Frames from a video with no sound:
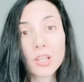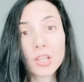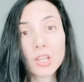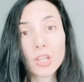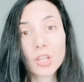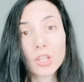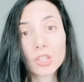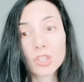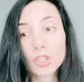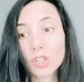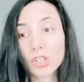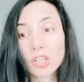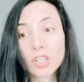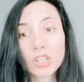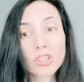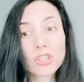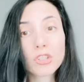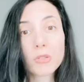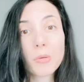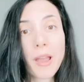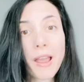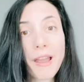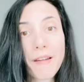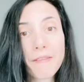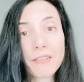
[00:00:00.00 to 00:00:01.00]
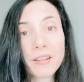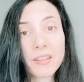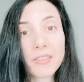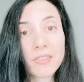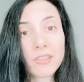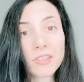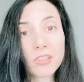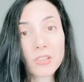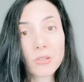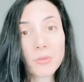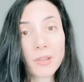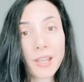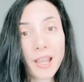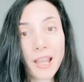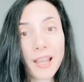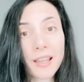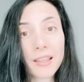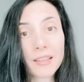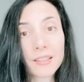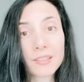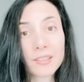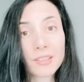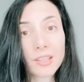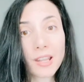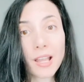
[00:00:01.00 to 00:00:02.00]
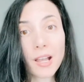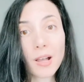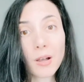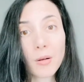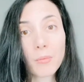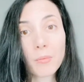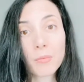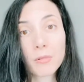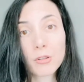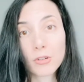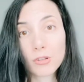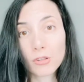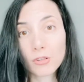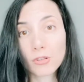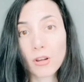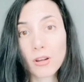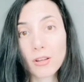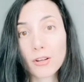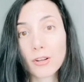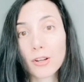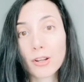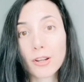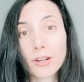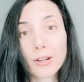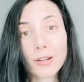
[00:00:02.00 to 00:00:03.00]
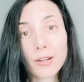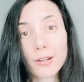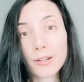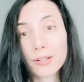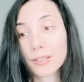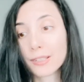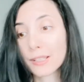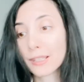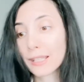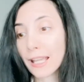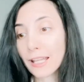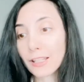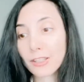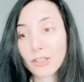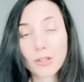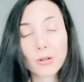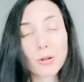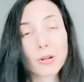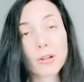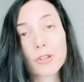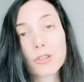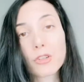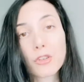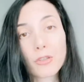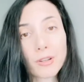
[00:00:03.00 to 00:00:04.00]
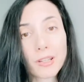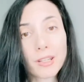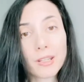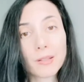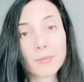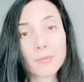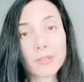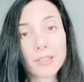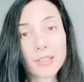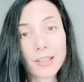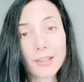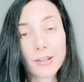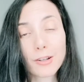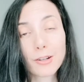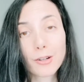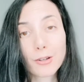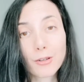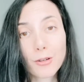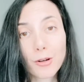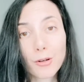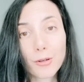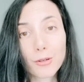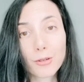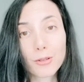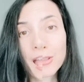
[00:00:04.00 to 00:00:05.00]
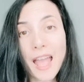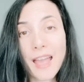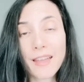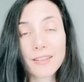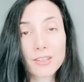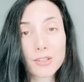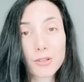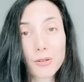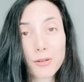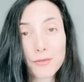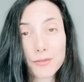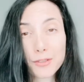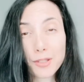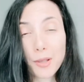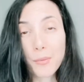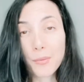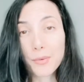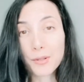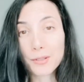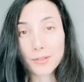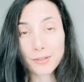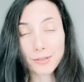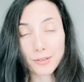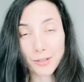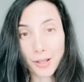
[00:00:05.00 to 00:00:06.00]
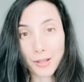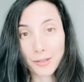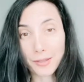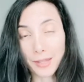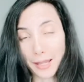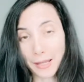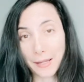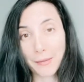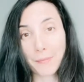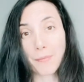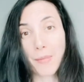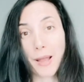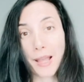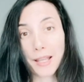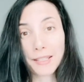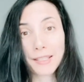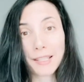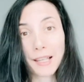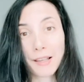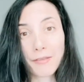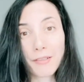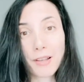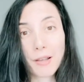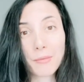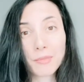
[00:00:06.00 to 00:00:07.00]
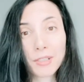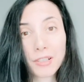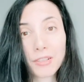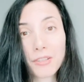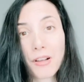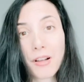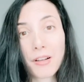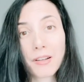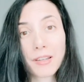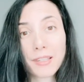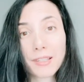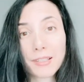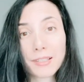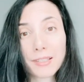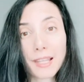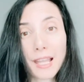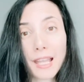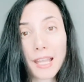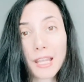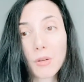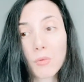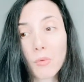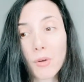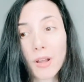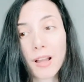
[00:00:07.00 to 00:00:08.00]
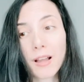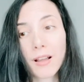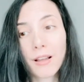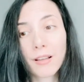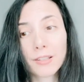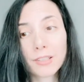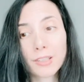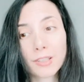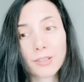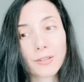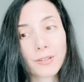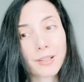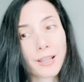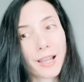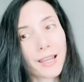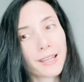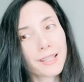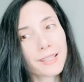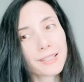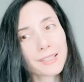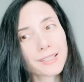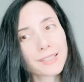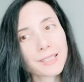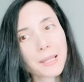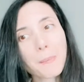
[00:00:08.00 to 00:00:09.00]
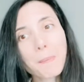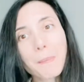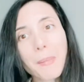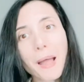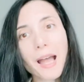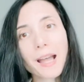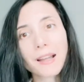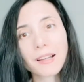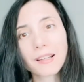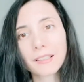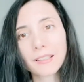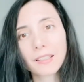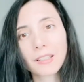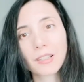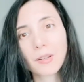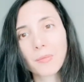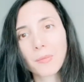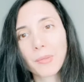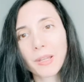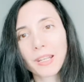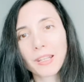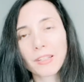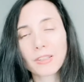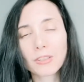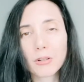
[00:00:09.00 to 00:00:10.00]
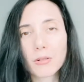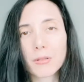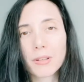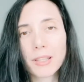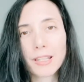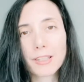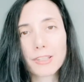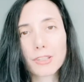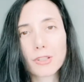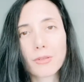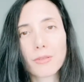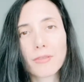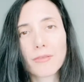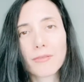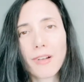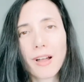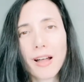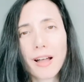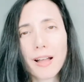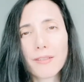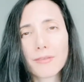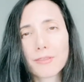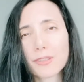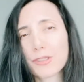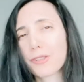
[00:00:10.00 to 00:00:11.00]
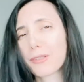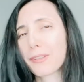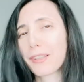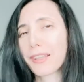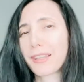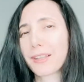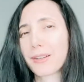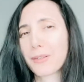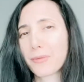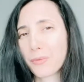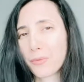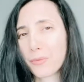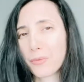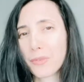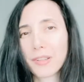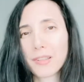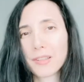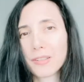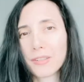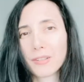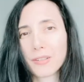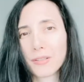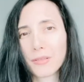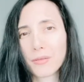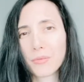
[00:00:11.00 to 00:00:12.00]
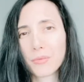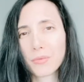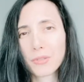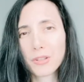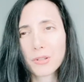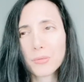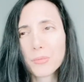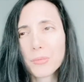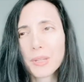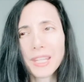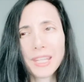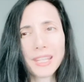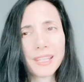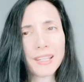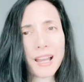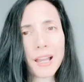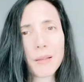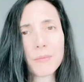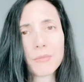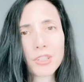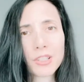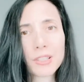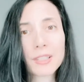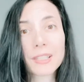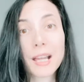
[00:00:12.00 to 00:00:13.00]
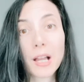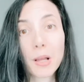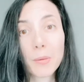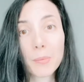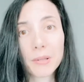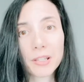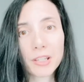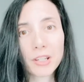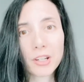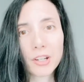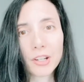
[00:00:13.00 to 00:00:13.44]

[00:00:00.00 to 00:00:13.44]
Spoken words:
you're gonna do everything you can to help your daughter get to her dreams and her goals. And so if someone like myself comes along and is like, well, kind of step back a little bit and don't get so involved, you're like, what do you mean? I'm just helping her.